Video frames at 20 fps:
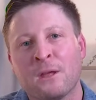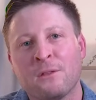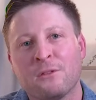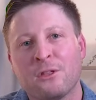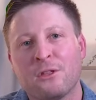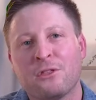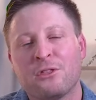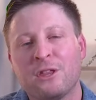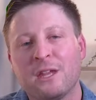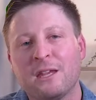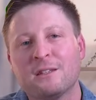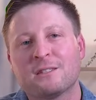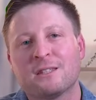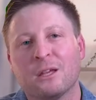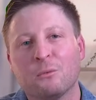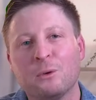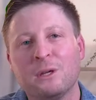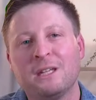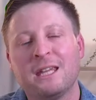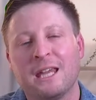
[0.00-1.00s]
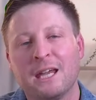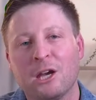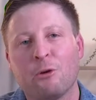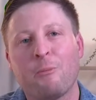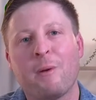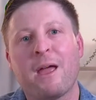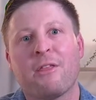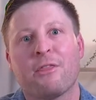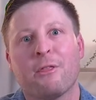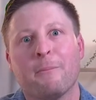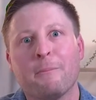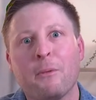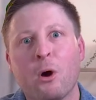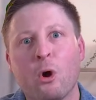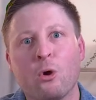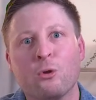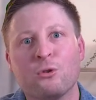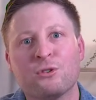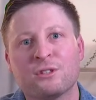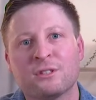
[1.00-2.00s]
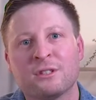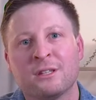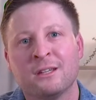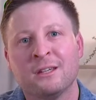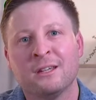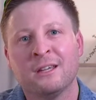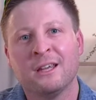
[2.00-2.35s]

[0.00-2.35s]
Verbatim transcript: the things that we care about the most